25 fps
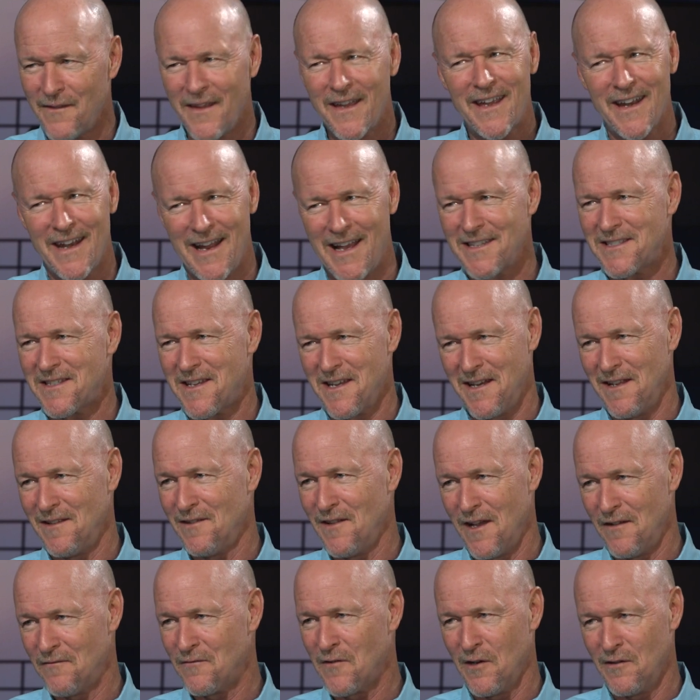They can ask any
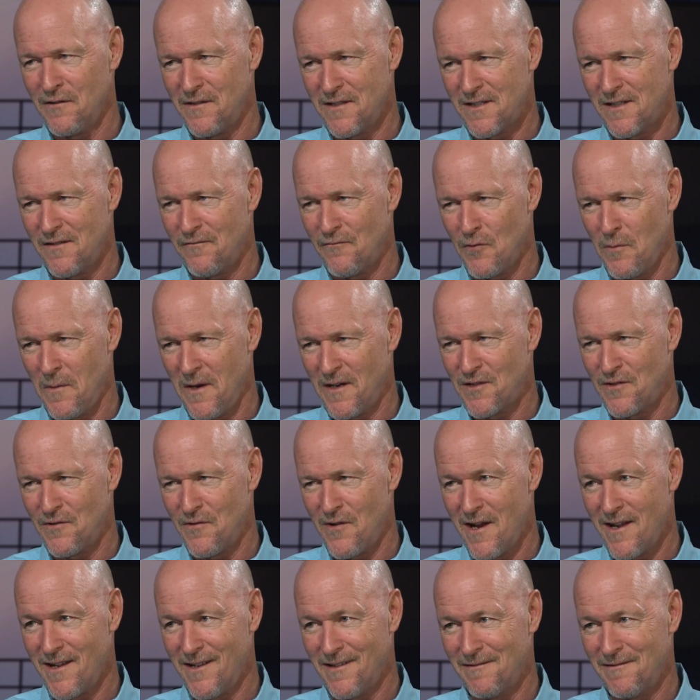lifeguard this information, right?